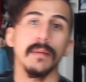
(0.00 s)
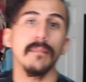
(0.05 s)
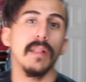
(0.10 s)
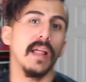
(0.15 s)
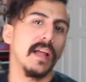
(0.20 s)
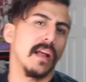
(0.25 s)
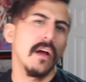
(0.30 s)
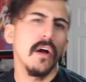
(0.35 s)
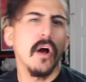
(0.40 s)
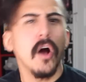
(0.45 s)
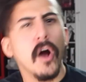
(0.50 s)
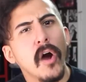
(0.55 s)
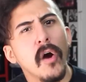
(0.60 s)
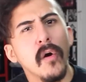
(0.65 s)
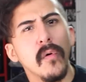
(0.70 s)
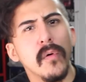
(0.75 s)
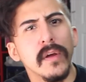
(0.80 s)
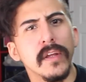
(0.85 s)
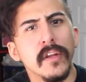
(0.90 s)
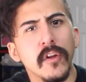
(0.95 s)
him, like,
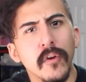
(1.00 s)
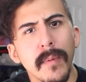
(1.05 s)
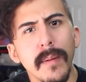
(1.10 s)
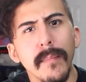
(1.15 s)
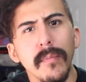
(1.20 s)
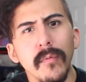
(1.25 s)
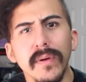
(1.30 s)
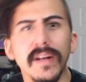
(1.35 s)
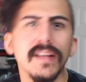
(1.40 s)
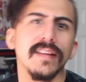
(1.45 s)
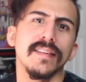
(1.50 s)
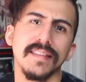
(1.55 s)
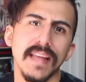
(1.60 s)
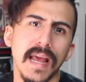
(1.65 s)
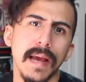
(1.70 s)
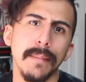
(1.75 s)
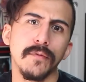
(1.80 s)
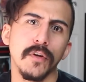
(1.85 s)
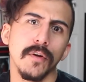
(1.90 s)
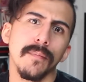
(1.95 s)
oh, you remember when I
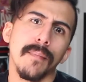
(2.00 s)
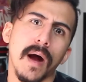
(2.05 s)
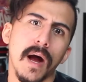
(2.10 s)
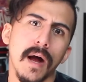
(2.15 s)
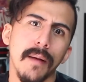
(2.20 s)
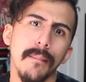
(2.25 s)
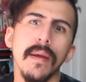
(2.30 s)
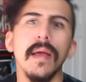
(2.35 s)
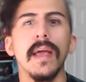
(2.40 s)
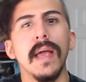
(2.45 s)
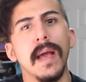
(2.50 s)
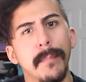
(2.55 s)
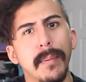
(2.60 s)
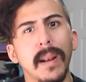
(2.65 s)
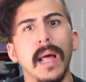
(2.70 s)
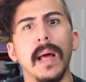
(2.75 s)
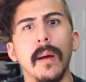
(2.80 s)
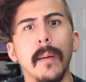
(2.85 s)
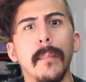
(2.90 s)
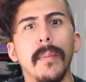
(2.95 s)
stabbed your mom? And
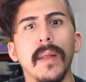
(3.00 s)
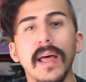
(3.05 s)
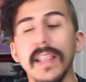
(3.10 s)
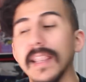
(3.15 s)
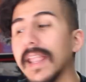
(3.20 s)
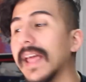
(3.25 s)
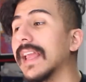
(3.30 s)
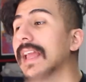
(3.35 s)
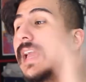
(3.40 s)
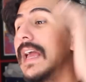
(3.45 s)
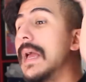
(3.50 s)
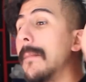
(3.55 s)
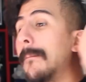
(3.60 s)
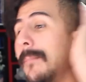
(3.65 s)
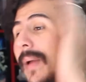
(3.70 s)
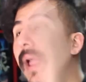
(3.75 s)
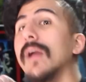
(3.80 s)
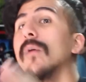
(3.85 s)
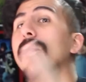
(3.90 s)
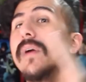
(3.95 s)
blah, blah, blah. Like,
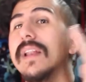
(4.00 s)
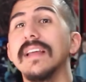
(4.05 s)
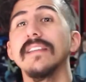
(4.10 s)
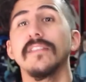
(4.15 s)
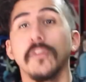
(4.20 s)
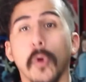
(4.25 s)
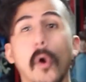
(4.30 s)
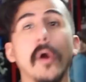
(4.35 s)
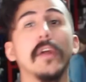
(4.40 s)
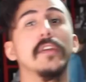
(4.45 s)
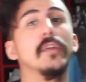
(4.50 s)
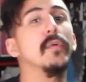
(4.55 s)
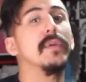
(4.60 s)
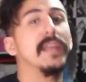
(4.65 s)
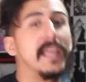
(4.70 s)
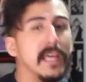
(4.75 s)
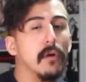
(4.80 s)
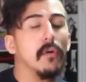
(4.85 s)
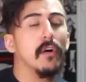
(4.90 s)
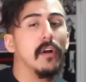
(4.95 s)
Penguin is going to
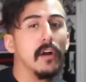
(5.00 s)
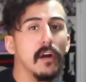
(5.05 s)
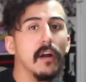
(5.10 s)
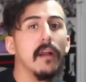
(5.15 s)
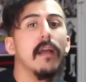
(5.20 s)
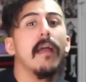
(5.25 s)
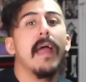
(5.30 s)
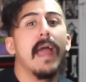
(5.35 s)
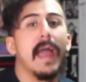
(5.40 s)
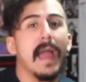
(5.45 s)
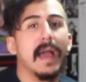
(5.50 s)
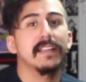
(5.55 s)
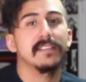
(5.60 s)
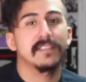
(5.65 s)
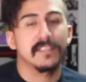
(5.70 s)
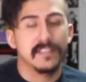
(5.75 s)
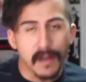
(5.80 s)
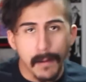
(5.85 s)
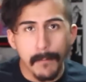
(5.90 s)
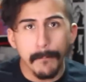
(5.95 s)
kill her at
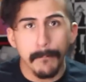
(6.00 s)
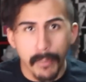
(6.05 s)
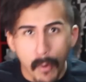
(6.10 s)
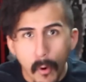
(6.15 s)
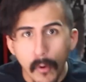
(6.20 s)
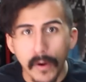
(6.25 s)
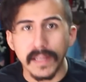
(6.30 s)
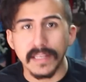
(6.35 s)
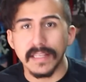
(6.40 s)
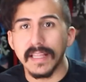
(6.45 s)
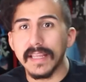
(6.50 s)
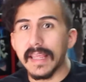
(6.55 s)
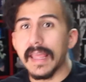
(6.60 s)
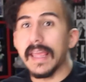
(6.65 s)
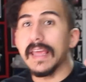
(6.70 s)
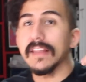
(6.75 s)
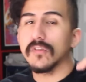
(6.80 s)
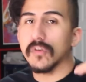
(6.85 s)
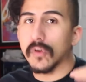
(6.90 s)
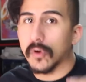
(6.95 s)
some point. Like,
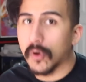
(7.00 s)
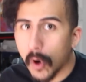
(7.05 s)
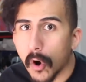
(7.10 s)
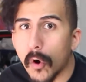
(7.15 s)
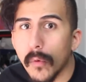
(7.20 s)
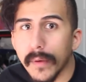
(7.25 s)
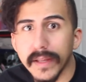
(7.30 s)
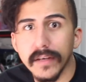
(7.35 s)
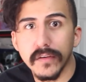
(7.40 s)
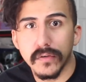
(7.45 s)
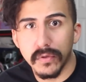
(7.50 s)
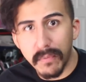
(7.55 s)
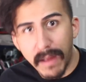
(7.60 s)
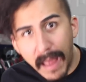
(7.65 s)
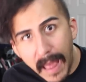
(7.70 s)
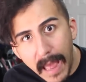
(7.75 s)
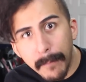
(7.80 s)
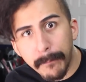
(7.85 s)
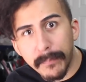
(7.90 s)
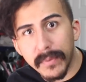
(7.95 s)
it's going to
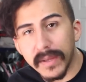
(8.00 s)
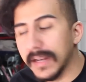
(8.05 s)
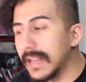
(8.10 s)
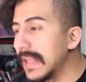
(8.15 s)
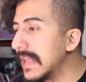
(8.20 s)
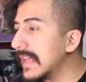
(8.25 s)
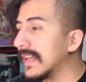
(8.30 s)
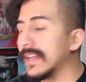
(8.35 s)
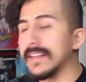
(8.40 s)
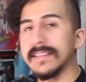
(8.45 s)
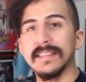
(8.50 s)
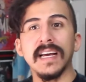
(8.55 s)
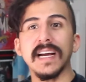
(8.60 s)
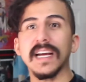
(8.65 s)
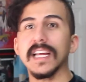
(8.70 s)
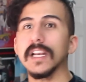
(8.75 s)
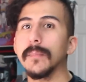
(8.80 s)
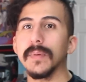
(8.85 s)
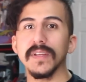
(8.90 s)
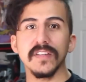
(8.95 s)
happen. He's
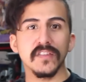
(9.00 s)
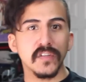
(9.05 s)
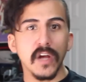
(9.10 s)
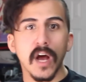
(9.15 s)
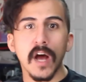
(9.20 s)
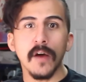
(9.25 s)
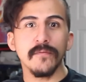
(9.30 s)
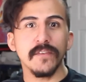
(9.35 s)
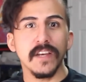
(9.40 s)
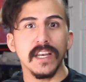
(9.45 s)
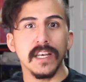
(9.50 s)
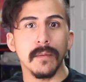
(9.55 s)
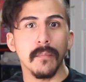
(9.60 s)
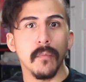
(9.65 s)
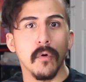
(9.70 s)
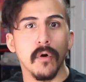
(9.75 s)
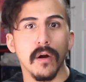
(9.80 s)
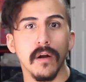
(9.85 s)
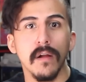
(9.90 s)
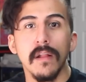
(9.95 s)
not going to be soft
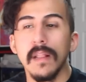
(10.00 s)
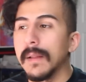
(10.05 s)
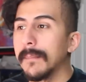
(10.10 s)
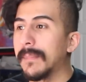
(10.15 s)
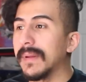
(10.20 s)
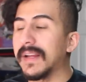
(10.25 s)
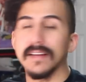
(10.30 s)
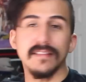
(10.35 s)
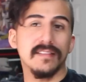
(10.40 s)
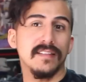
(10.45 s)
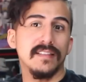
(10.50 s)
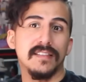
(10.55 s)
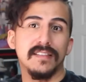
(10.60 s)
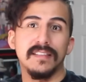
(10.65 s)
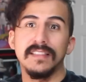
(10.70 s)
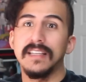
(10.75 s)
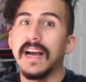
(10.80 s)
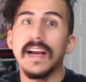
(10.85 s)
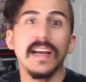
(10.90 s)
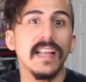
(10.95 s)
anymore because he's
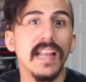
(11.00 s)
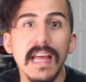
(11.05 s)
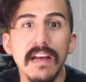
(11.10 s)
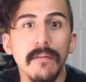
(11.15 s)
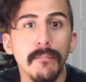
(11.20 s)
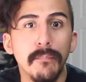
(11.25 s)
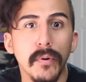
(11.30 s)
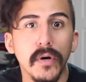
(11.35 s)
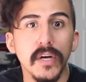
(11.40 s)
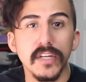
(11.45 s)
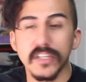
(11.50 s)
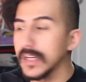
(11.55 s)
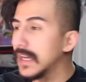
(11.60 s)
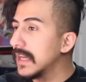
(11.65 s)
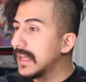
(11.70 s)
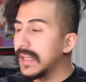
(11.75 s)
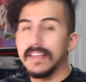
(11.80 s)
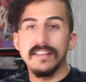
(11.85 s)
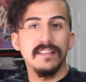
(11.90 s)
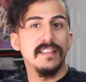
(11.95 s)
not going to have Butch.
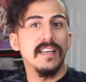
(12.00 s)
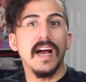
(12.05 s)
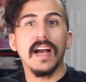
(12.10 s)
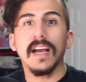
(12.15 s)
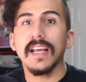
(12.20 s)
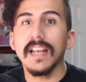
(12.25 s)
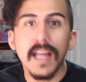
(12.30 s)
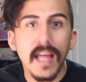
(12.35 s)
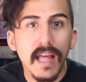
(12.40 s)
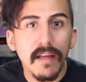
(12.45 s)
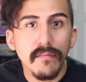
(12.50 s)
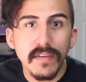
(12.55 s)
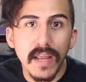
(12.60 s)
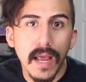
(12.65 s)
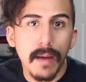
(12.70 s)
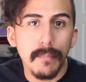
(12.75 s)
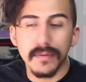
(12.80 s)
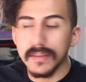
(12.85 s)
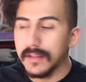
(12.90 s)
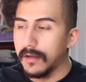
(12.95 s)
He's not going to have
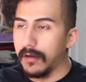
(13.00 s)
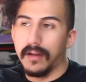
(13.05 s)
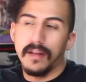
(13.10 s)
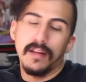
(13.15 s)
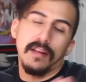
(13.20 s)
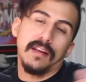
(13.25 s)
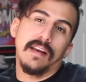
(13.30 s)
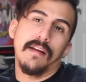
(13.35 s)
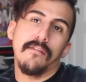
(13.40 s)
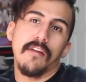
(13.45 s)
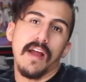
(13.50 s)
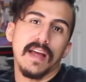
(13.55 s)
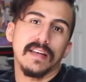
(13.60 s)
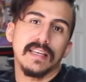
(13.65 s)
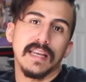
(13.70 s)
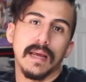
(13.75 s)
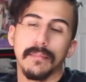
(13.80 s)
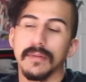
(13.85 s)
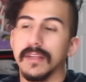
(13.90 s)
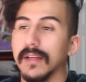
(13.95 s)
Tabitha. Or he never had
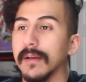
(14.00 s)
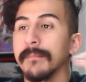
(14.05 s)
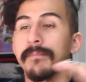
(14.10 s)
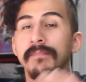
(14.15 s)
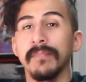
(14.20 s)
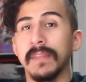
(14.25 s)
Tabitha.